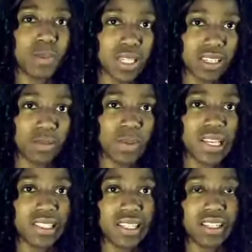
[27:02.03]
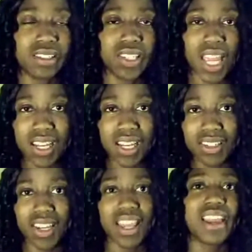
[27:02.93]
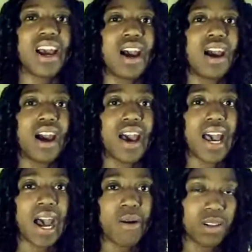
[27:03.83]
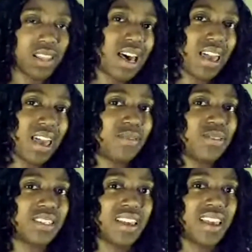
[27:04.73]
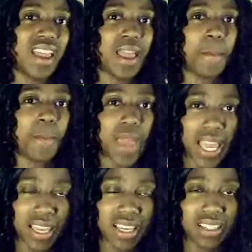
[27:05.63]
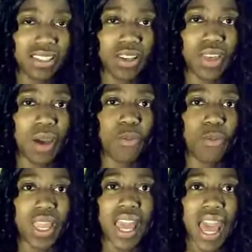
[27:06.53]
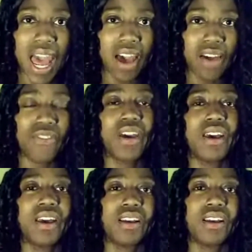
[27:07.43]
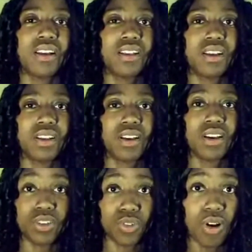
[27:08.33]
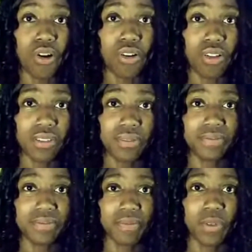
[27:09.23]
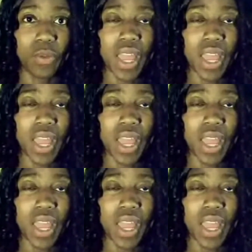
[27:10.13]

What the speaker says: in this business, because it is changing our lives and making it so that we have control.